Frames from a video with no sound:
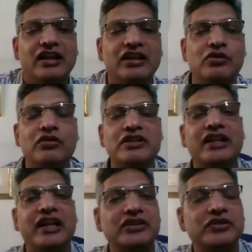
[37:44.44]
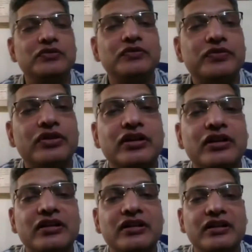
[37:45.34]
uh, congratulate you
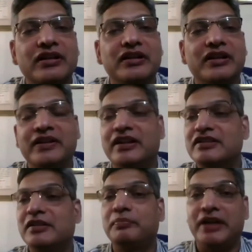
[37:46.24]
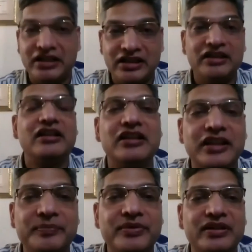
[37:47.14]
for giving us the practical
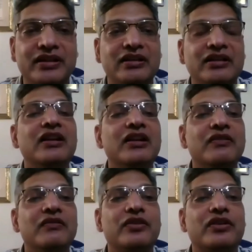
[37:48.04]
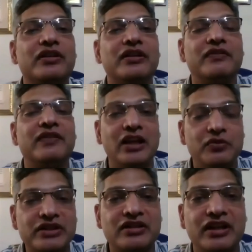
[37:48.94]
tips uh, for
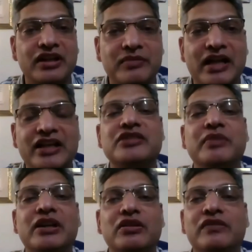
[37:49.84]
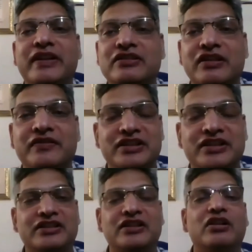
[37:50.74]
evaluation and management of
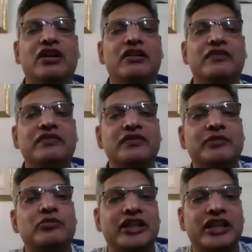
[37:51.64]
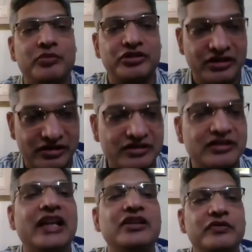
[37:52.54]
extravasation of chemotherapeutic
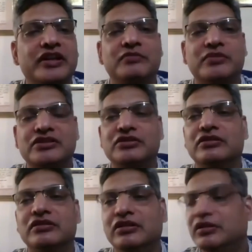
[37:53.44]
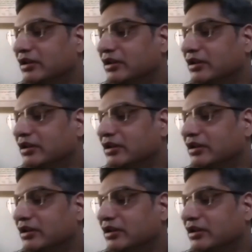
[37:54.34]
drugs. Thank you very much. Dr.